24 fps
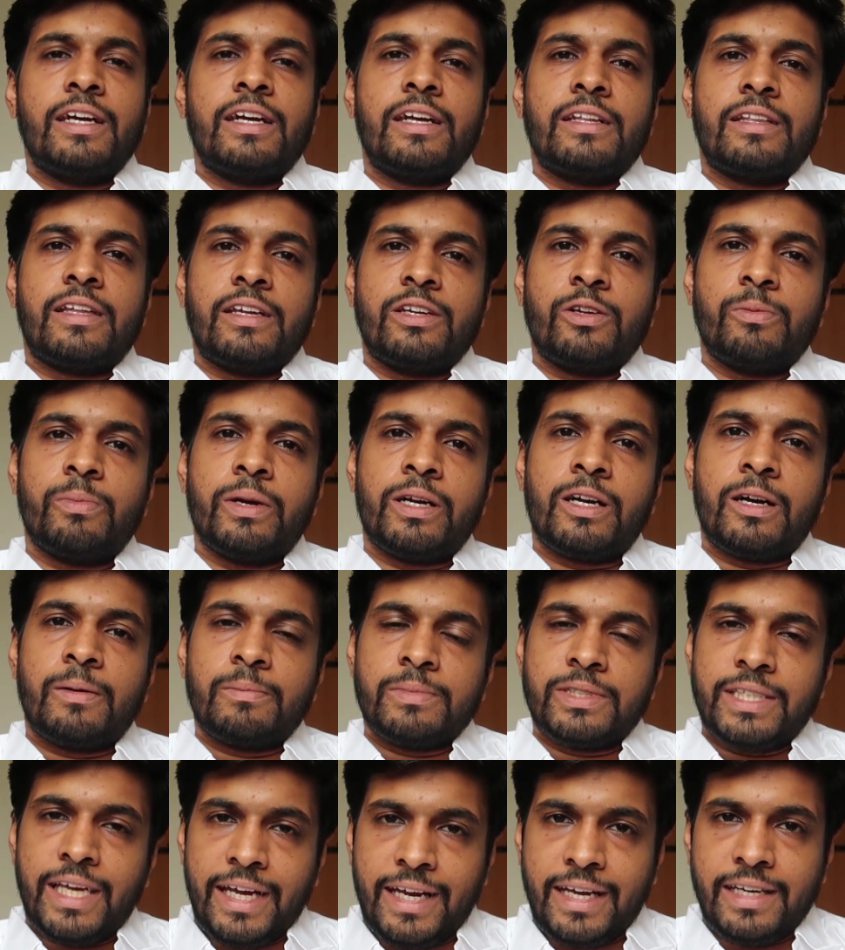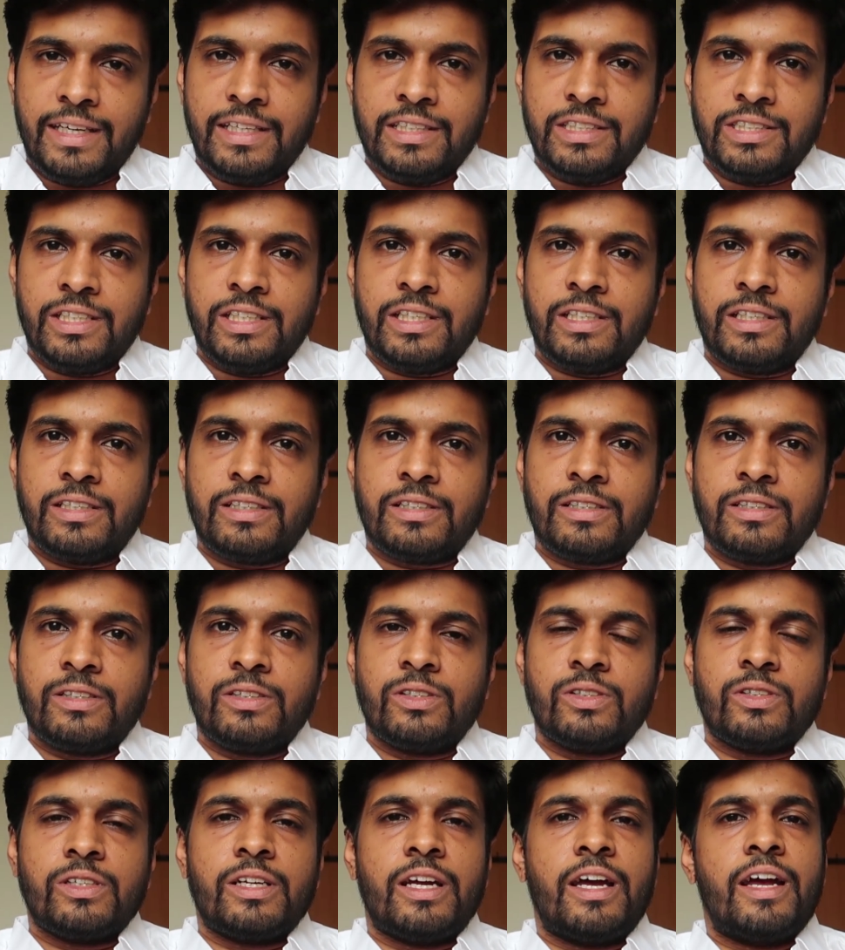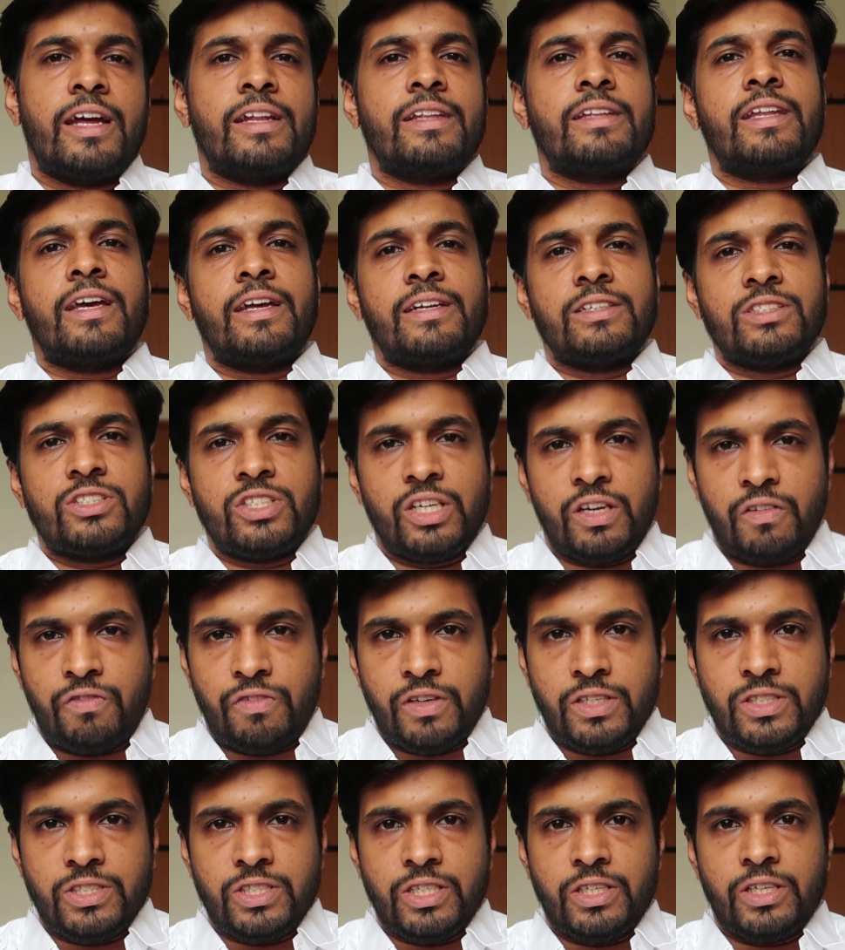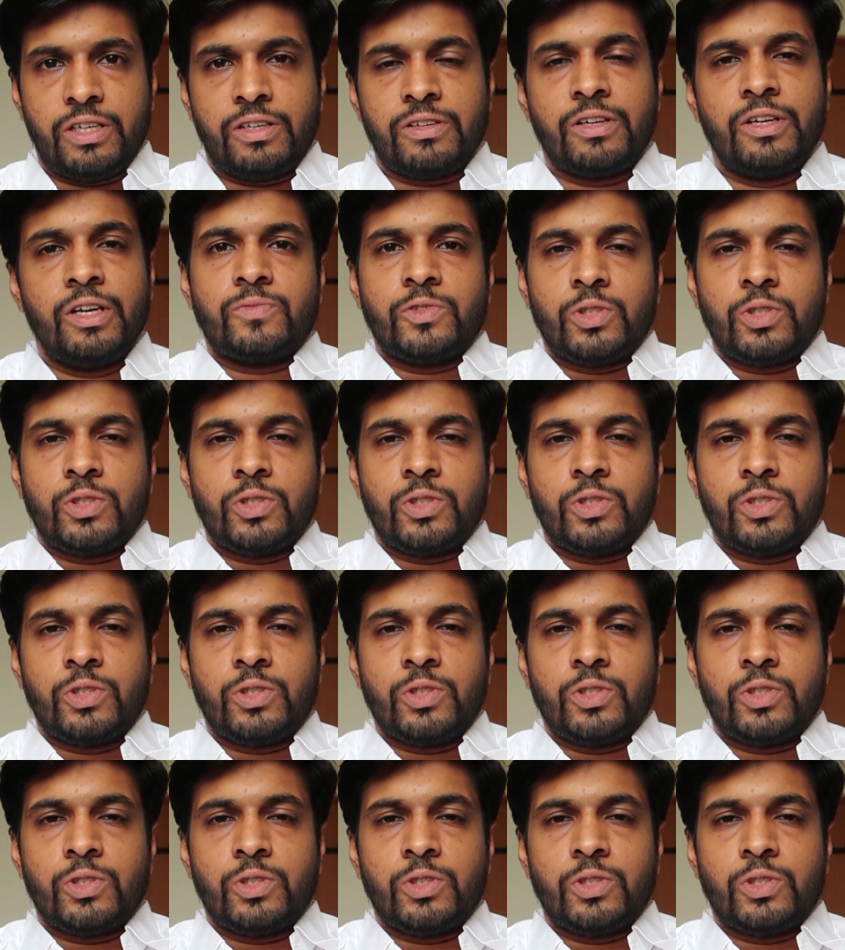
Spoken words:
and then you become second engineer, and then chief engineer.